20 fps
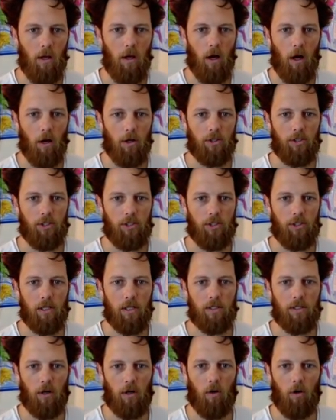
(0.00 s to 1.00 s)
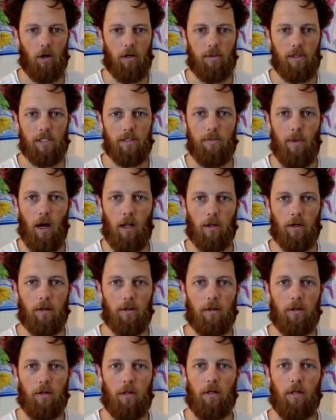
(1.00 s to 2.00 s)
our chunks are going to be smaller.
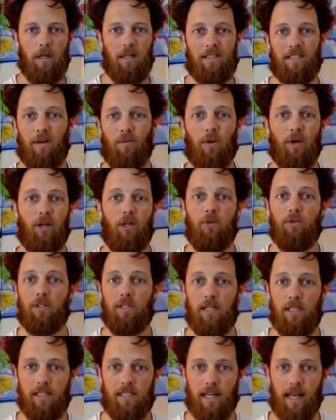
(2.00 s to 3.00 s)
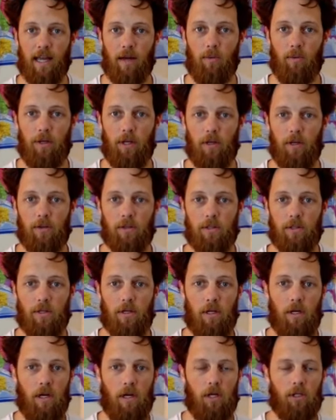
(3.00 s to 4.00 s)
Let's say we're going to use 10-second windows.
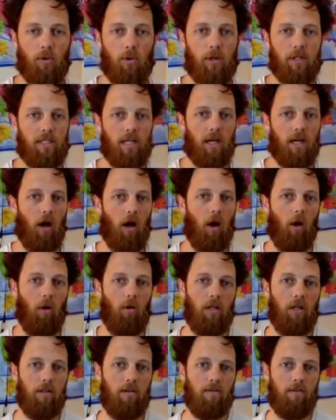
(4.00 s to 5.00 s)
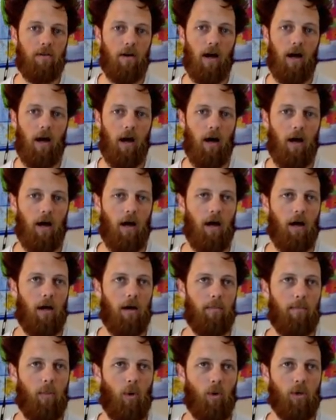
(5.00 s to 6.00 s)
So we're going to take only the
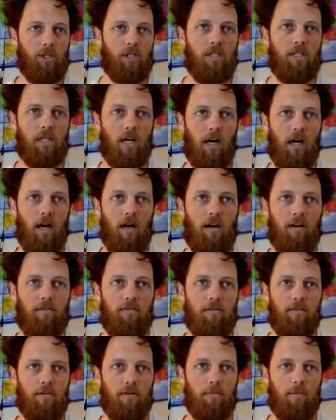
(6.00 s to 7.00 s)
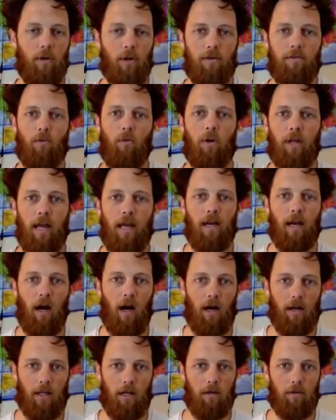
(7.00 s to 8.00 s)
portions of bird 48
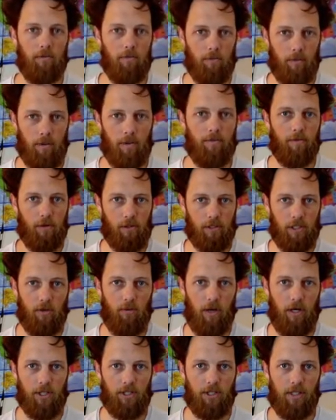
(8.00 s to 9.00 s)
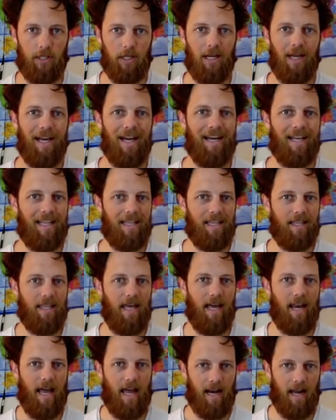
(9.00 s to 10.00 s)
audio from the first iteration
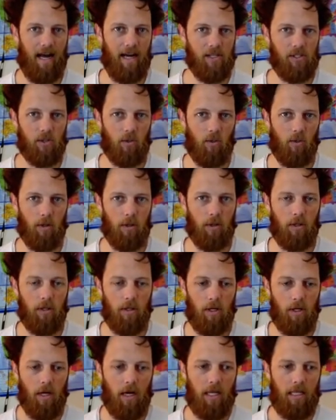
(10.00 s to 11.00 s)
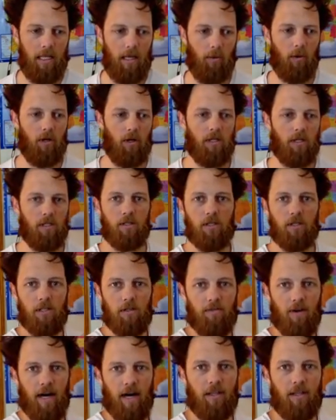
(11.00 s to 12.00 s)
that had a high score. Then we're going to
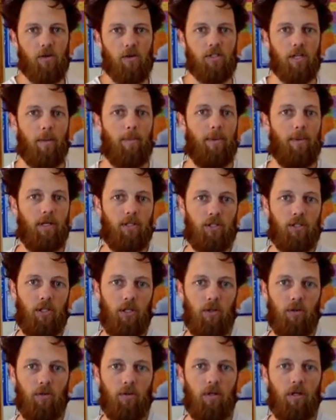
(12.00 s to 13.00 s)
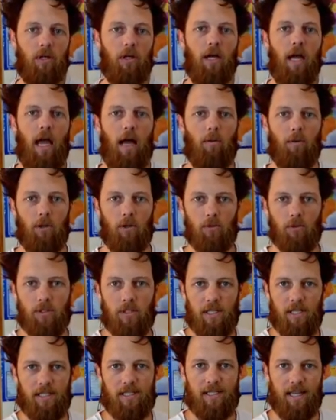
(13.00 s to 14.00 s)
divide those up into 2, and we'll use
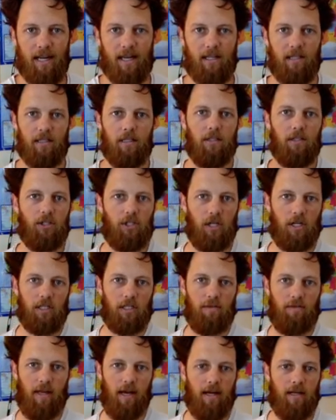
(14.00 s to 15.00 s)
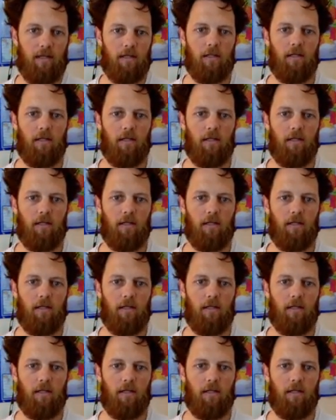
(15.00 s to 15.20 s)
10-second chunks of that,